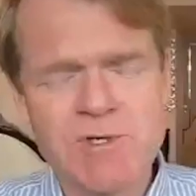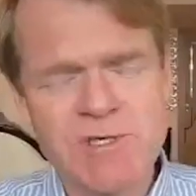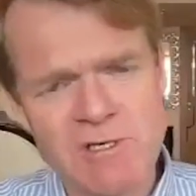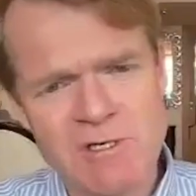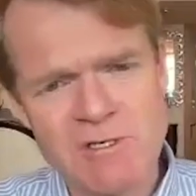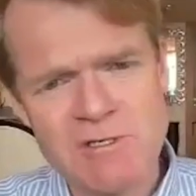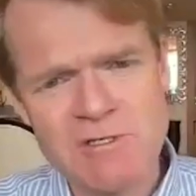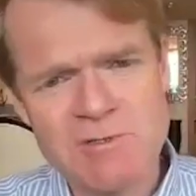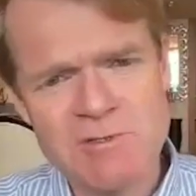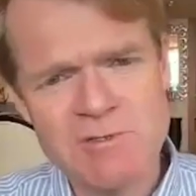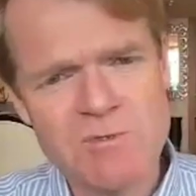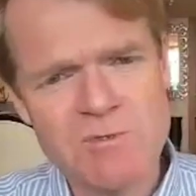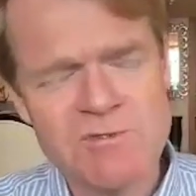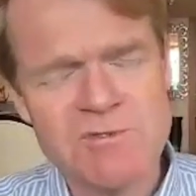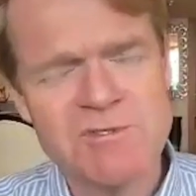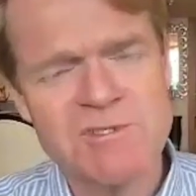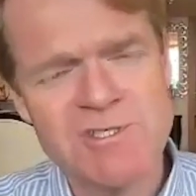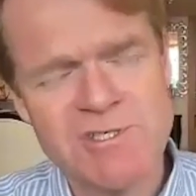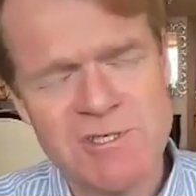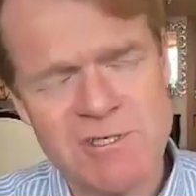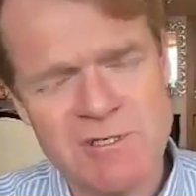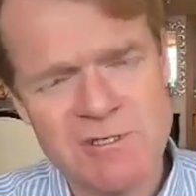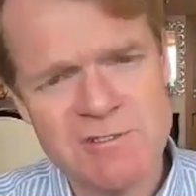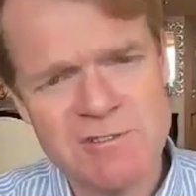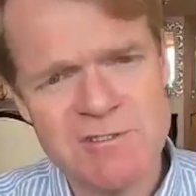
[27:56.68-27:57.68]
ask what's the
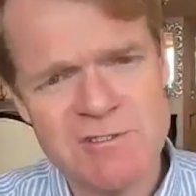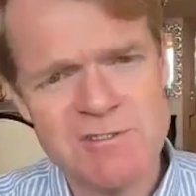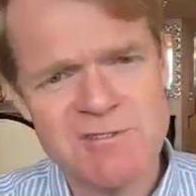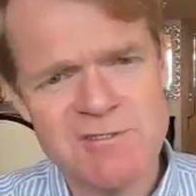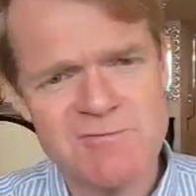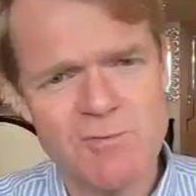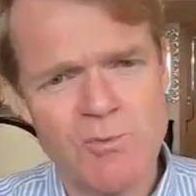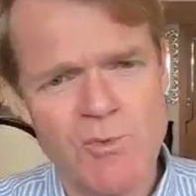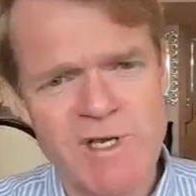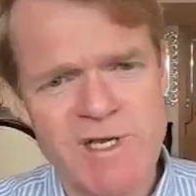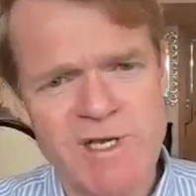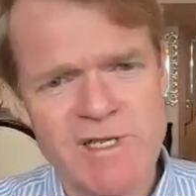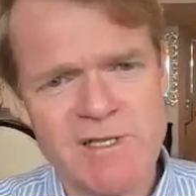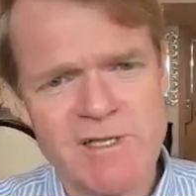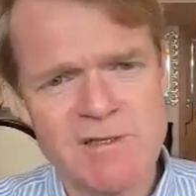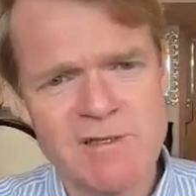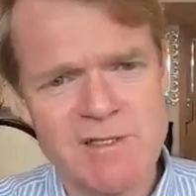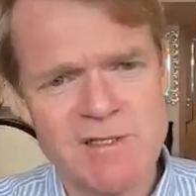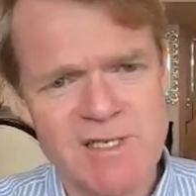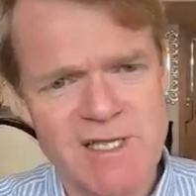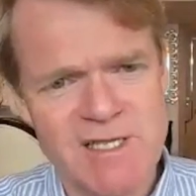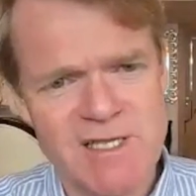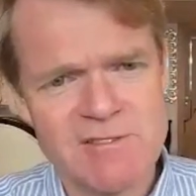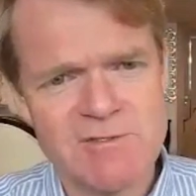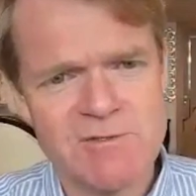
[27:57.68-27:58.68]
chances of winning the
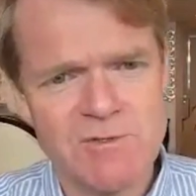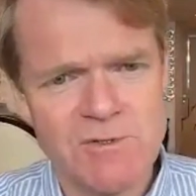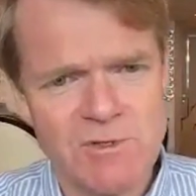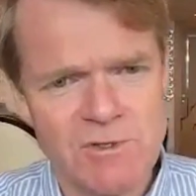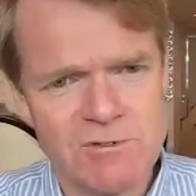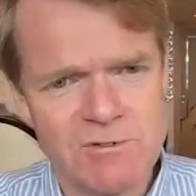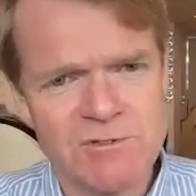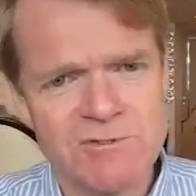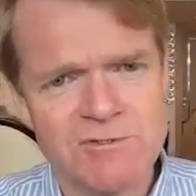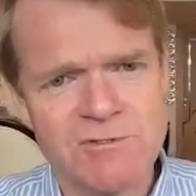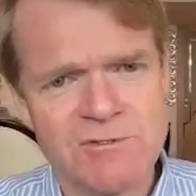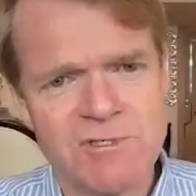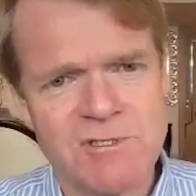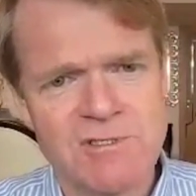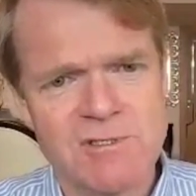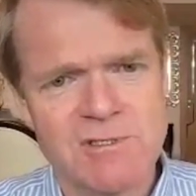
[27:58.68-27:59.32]
national lottery?